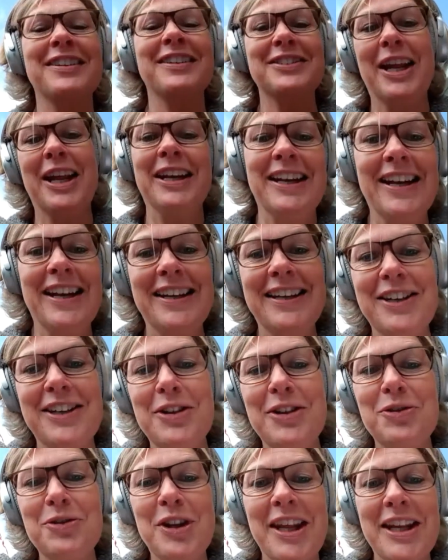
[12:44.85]
And
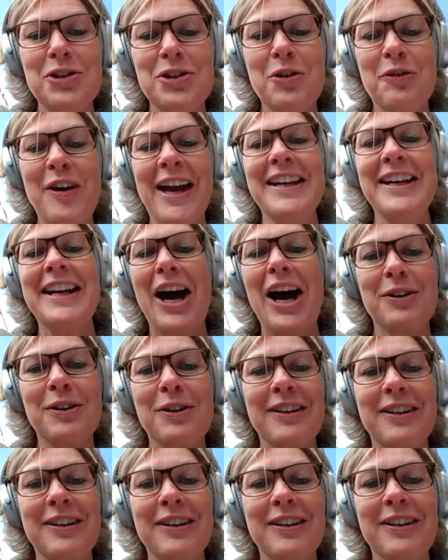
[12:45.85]
then you find out
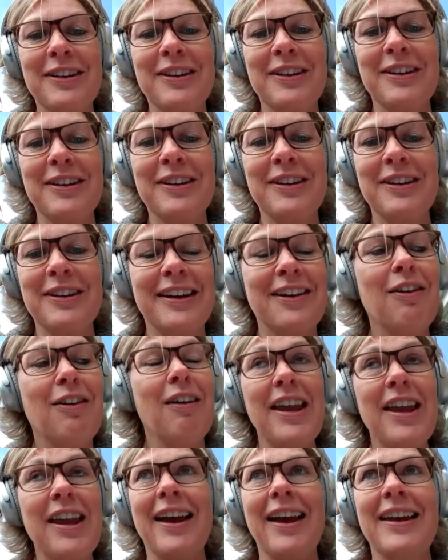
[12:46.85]
that, oh
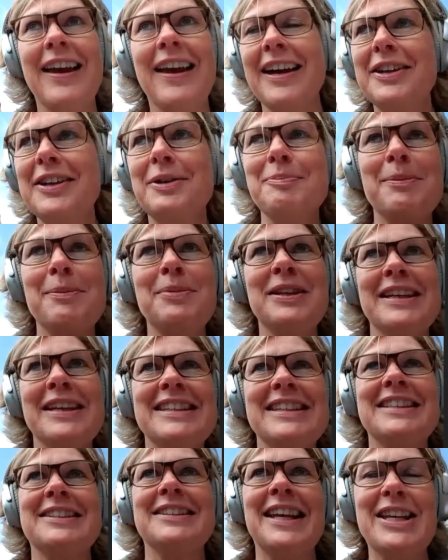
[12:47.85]
yeah, maybe
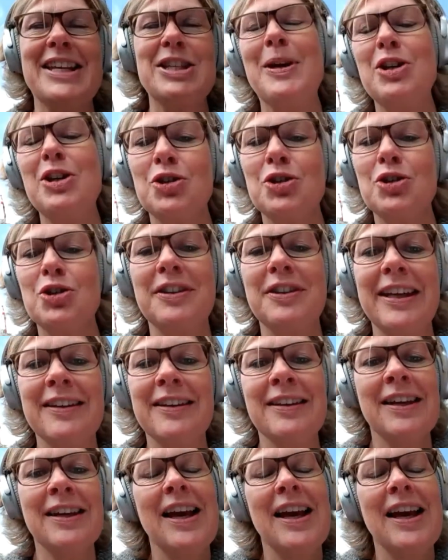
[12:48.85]
it's a special thing.